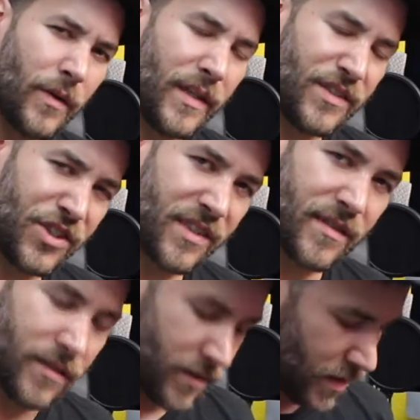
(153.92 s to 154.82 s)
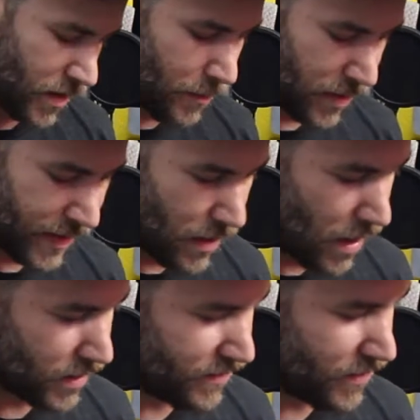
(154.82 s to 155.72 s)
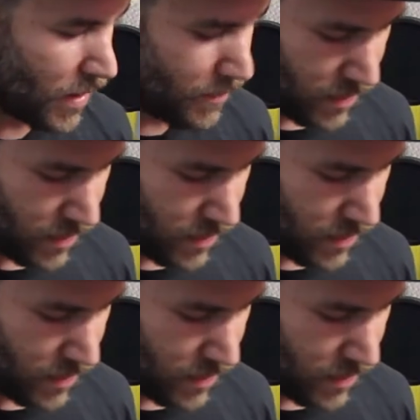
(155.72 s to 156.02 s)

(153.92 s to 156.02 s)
it's just a complete octave up.